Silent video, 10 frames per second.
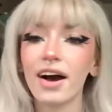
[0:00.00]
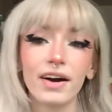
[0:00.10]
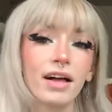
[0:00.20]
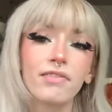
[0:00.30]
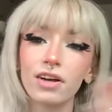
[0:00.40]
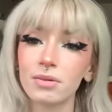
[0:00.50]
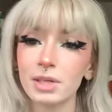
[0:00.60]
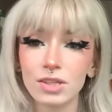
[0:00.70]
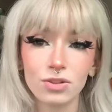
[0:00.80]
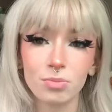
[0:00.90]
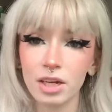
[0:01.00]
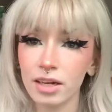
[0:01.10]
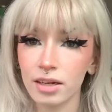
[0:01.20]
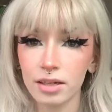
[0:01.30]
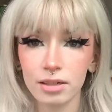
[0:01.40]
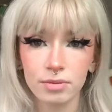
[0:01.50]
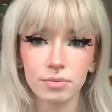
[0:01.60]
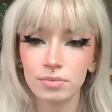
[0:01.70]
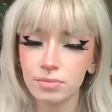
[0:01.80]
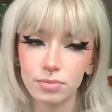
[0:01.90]
I'll have all of my social media
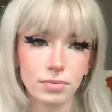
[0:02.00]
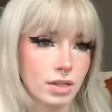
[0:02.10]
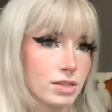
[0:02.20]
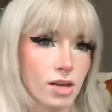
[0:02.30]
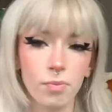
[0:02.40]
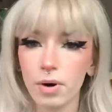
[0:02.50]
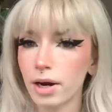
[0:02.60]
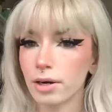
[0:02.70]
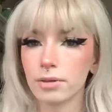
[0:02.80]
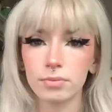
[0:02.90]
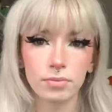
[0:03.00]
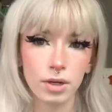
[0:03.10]
somewhere